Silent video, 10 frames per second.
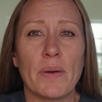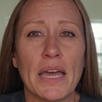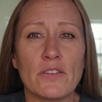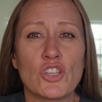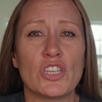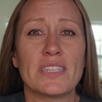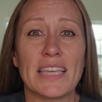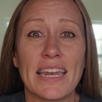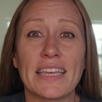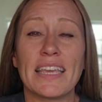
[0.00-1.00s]
but she
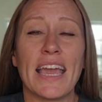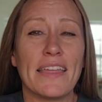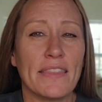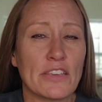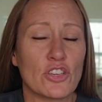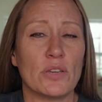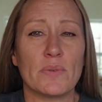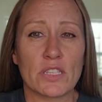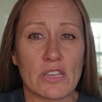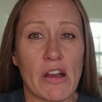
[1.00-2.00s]
said again that she
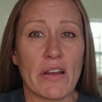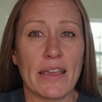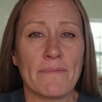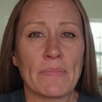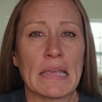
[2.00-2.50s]
was sorry.